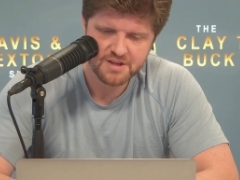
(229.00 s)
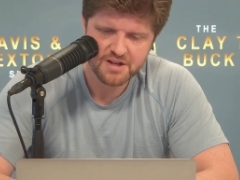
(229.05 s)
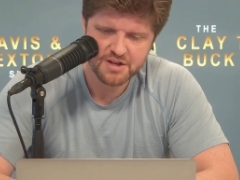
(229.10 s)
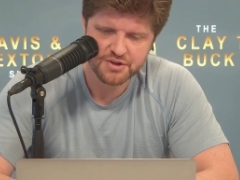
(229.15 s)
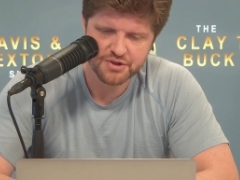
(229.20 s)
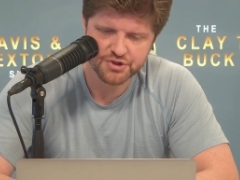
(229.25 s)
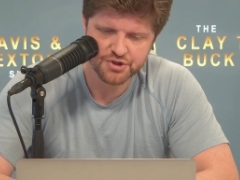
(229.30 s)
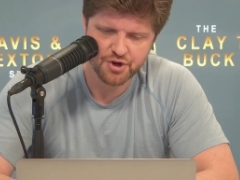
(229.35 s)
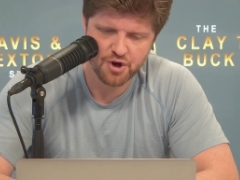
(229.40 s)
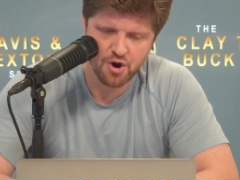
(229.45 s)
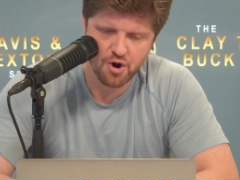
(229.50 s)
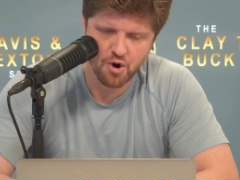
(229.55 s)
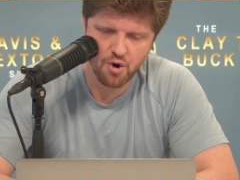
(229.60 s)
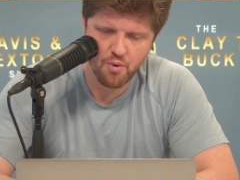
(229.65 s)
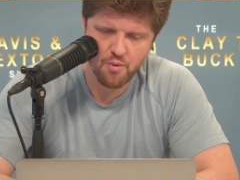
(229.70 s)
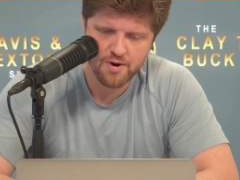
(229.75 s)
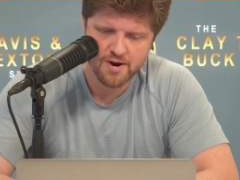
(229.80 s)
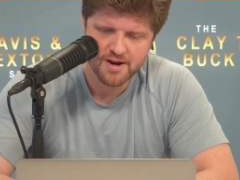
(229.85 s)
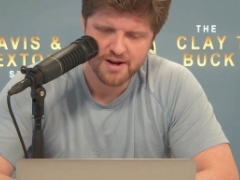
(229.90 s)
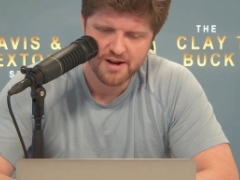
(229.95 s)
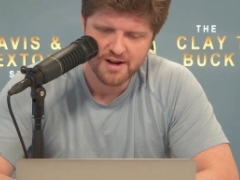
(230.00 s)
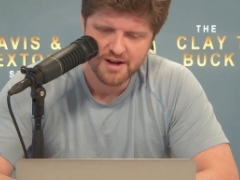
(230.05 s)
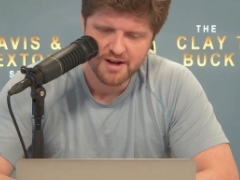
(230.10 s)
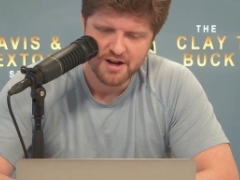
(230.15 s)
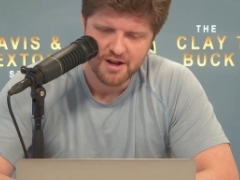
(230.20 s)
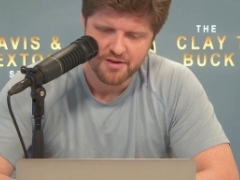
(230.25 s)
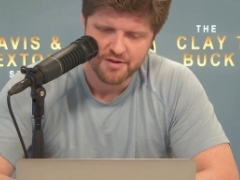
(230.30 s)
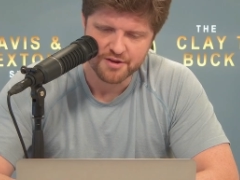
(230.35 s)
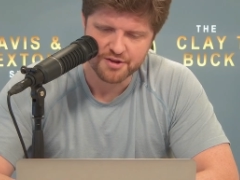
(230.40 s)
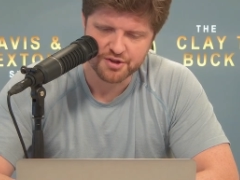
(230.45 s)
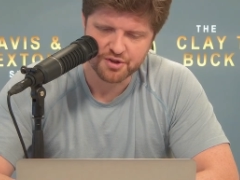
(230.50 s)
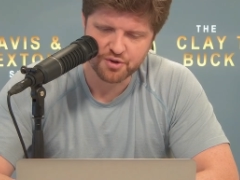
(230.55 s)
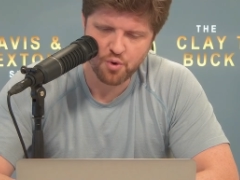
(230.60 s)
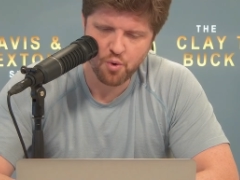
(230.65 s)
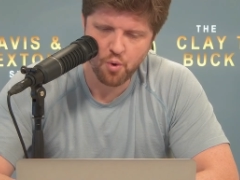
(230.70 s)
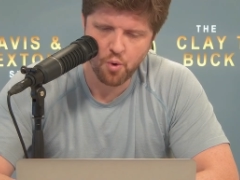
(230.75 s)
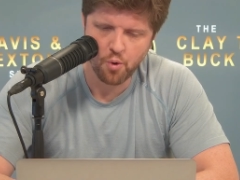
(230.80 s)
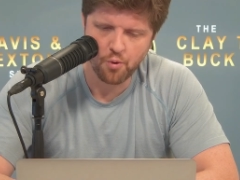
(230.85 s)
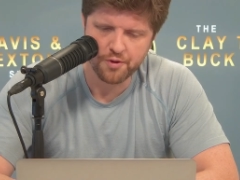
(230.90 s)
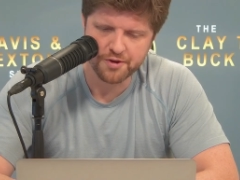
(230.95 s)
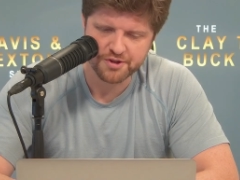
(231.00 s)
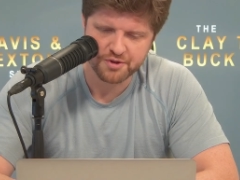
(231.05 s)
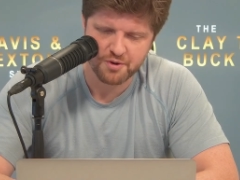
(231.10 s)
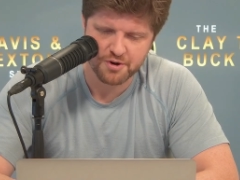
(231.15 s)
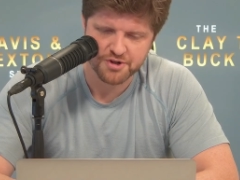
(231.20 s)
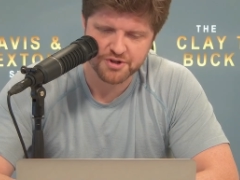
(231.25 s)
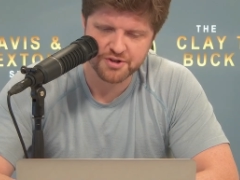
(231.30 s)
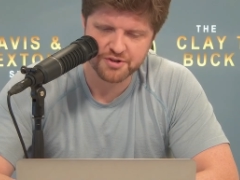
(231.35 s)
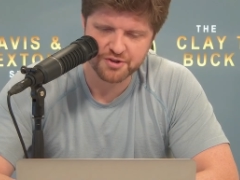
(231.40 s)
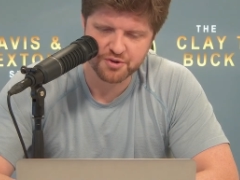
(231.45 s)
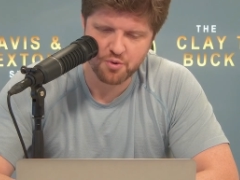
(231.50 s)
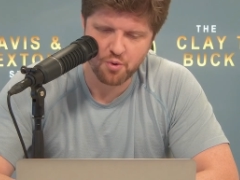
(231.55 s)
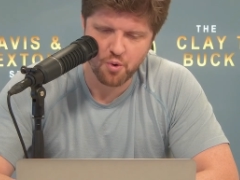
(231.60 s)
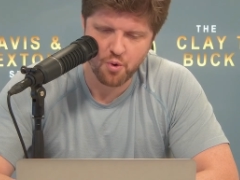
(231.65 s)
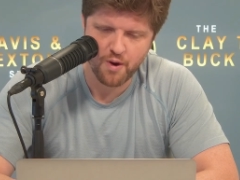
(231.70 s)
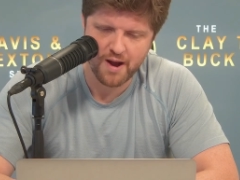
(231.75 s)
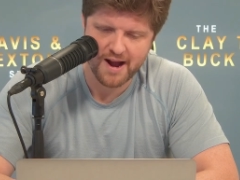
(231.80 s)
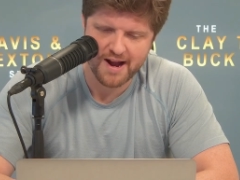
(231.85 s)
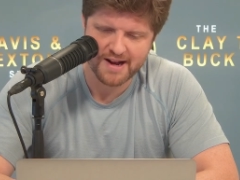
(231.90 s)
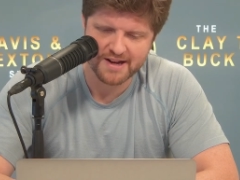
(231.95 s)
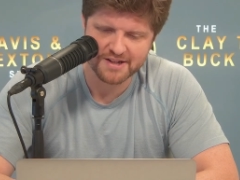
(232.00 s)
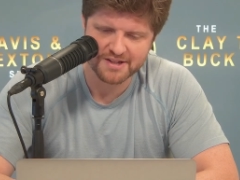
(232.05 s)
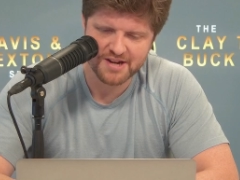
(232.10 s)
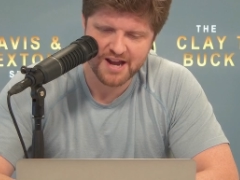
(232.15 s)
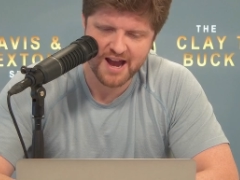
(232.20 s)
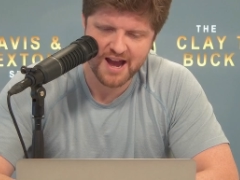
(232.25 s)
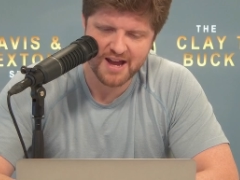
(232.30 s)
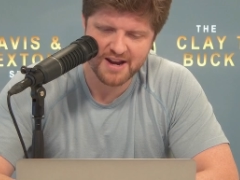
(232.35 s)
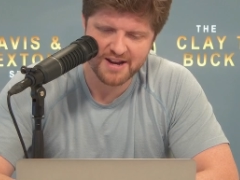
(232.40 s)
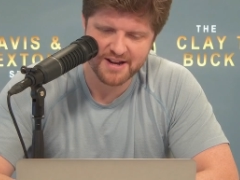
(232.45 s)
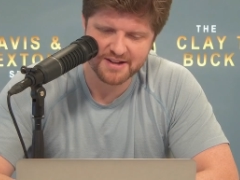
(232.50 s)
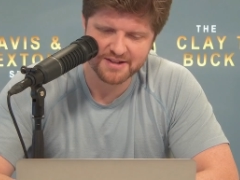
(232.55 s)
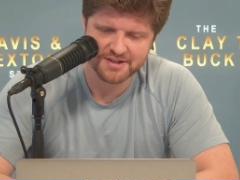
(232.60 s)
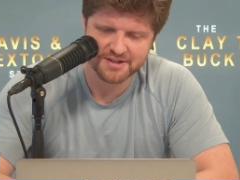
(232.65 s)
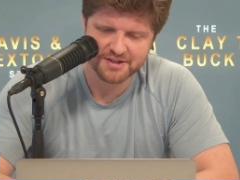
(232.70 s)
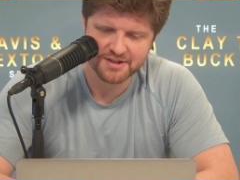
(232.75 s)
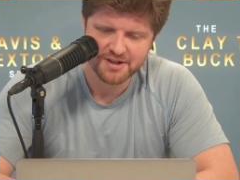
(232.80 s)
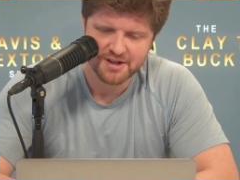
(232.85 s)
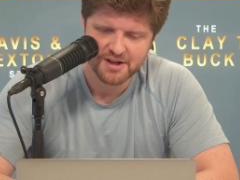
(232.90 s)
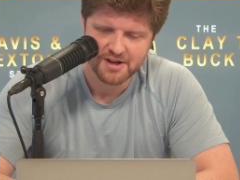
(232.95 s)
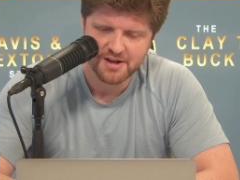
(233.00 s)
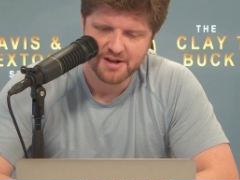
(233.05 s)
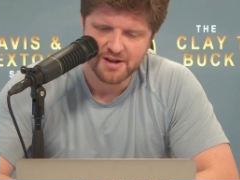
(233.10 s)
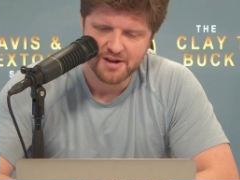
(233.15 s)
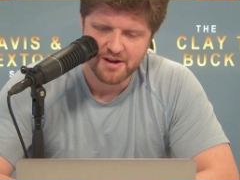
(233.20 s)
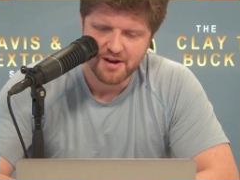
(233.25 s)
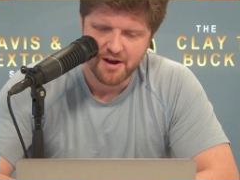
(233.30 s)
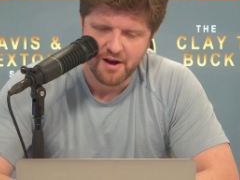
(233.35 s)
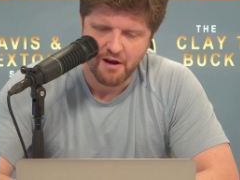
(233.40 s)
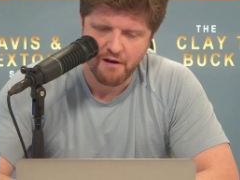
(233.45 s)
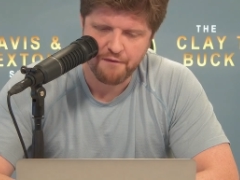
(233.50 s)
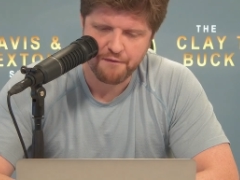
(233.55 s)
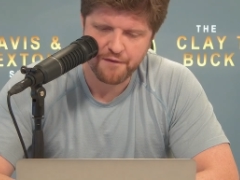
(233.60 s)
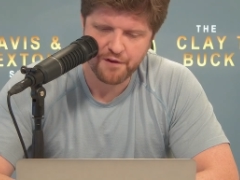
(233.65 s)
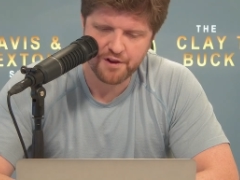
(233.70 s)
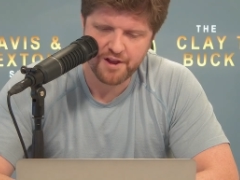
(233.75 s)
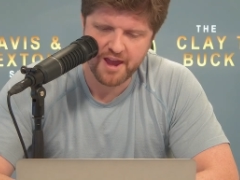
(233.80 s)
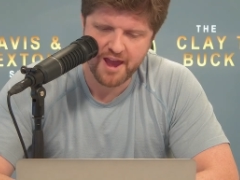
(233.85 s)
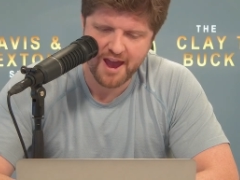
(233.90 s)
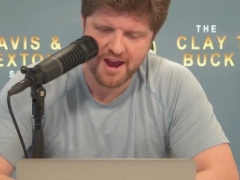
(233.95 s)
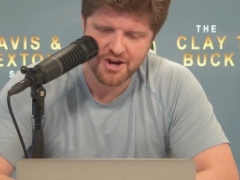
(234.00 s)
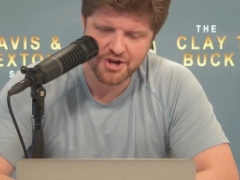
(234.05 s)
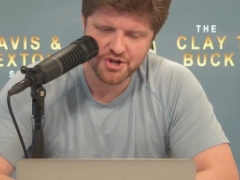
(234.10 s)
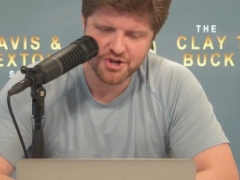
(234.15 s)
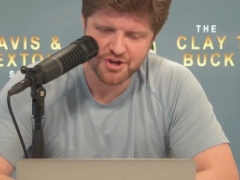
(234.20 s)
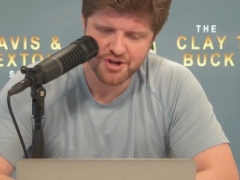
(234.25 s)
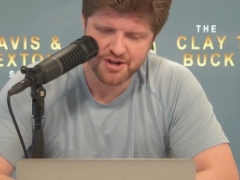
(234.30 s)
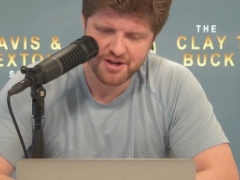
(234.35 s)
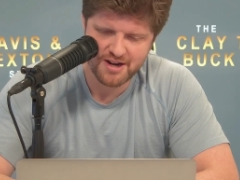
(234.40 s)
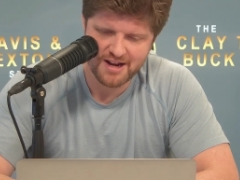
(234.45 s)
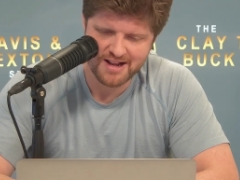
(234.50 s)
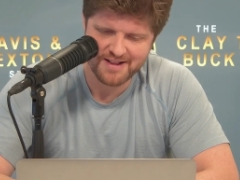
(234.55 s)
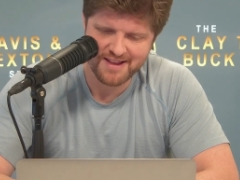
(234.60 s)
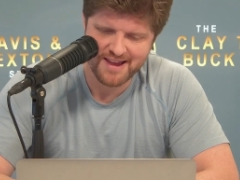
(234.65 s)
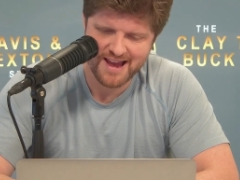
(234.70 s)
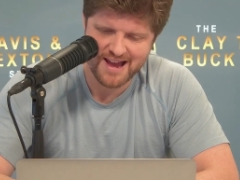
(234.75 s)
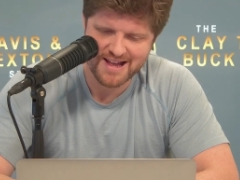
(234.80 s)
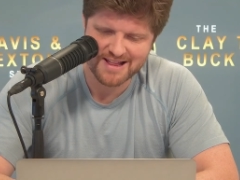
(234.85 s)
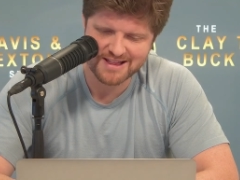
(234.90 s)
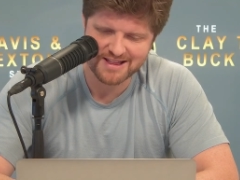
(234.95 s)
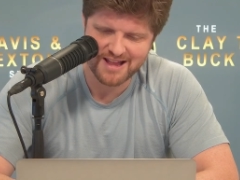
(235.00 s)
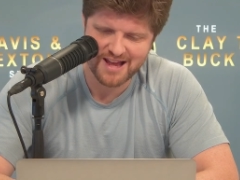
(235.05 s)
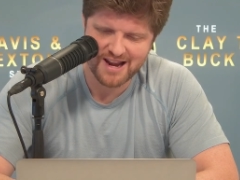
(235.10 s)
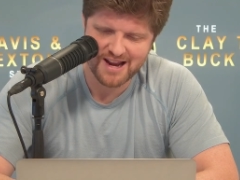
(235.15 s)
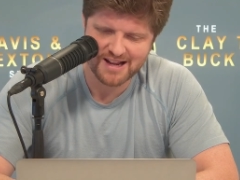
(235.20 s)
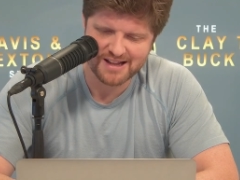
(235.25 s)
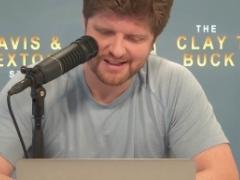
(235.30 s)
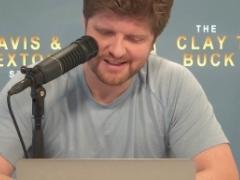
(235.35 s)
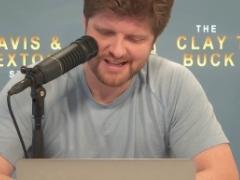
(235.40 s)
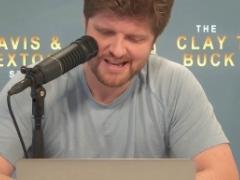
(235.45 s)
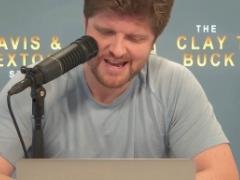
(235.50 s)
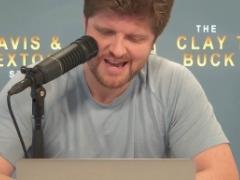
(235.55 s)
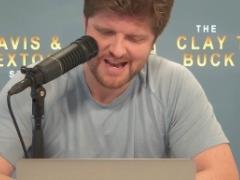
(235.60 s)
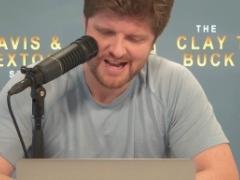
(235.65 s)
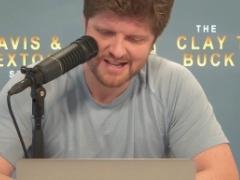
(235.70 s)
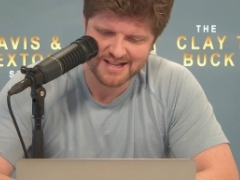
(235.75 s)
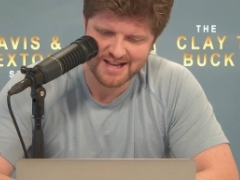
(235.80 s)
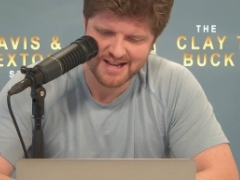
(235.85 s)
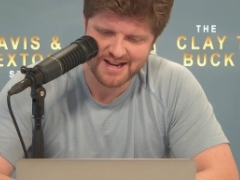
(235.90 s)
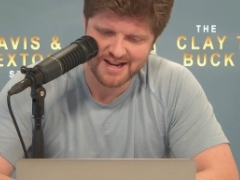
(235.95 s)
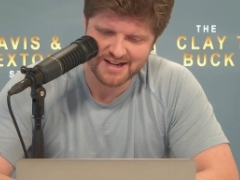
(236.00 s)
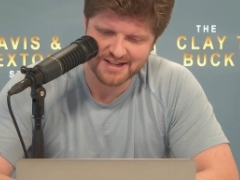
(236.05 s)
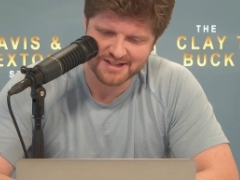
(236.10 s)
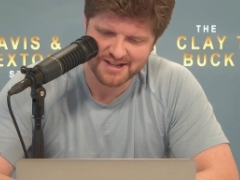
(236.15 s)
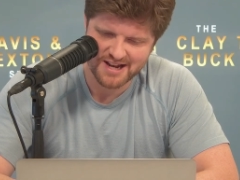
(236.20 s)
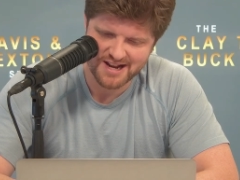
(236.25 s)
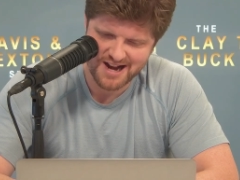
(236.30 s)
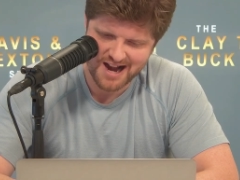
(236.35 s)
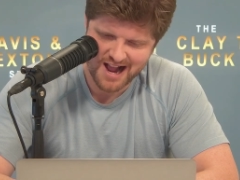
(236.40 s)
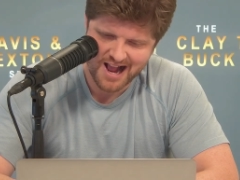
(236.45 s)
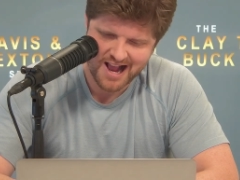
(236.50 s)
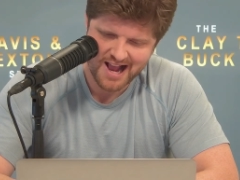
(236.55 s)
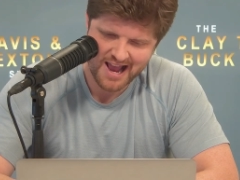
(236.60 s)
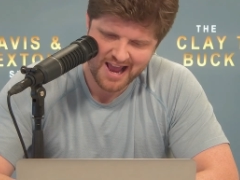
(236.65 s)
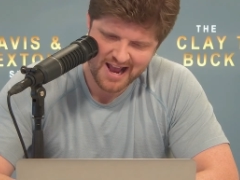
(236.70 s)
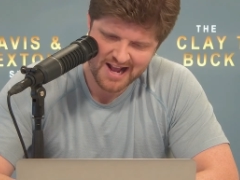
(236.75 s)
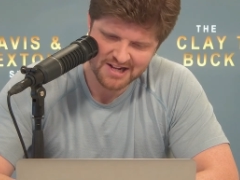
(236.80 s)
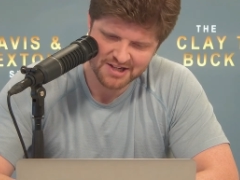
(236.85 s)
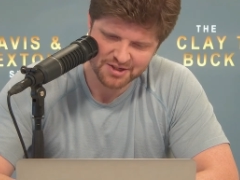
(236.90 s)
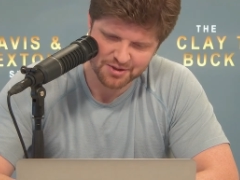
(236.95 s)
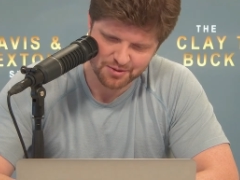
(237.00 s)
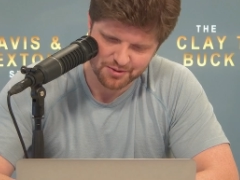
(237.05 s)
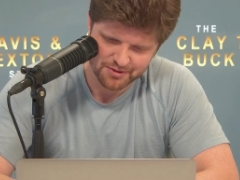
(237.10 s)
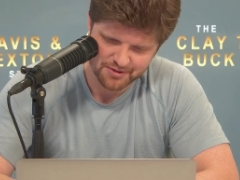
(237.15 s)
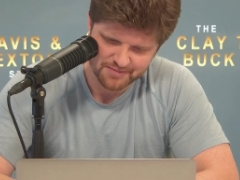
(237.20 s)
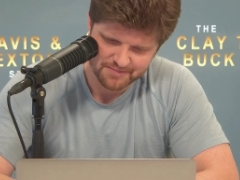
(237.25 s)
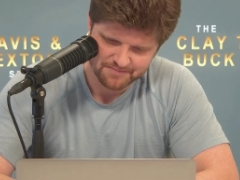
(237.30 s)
So the school, this Christian school, has had its affiliation in the athletic league that it is in canceled.